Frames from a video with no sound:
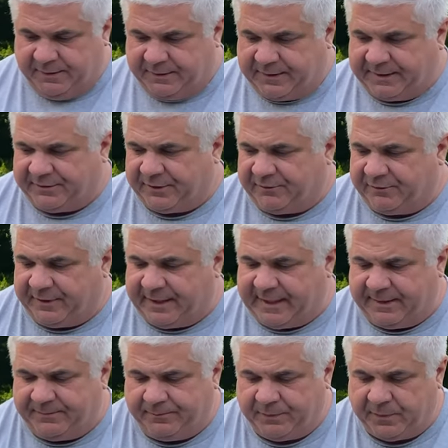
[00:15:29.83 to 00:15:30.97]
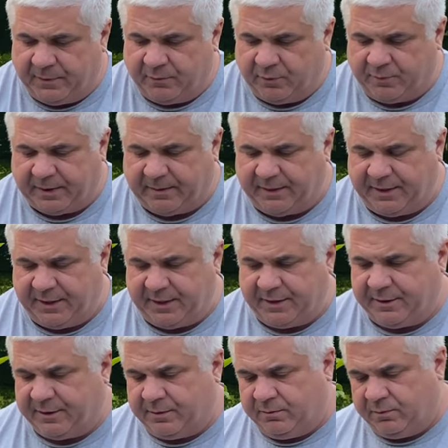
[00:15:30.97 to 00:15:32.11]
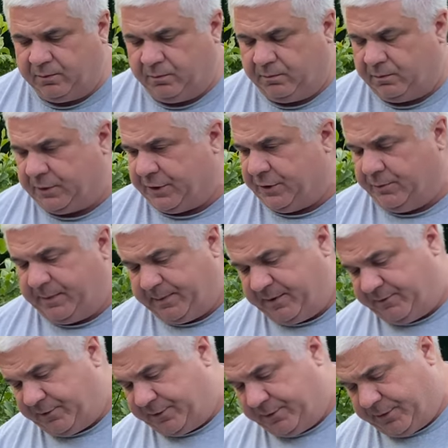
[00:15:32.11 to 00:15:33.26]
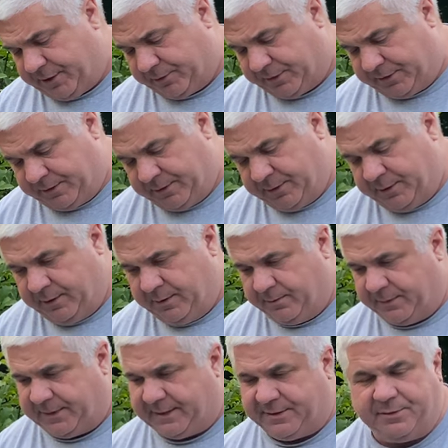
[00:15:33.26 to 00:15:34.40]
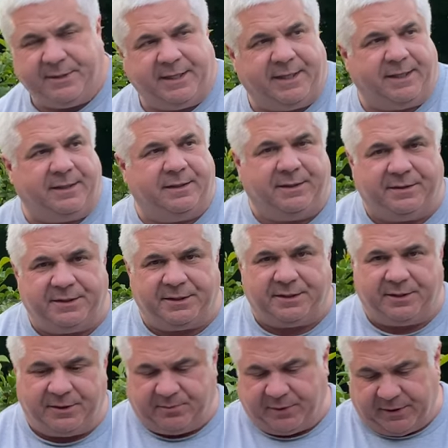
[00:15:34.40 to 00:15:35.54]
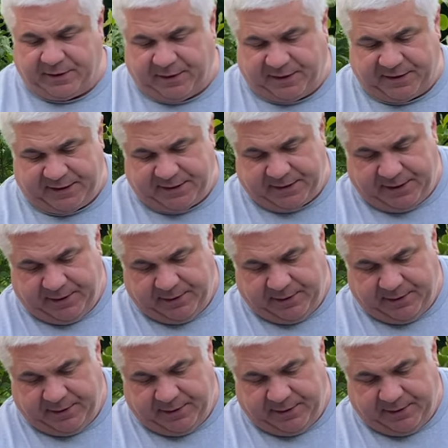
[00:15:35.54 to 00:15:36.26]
that's all for that. We'll probably need another coat, maybe even two coats. That's okay. This is the good part. It's easy.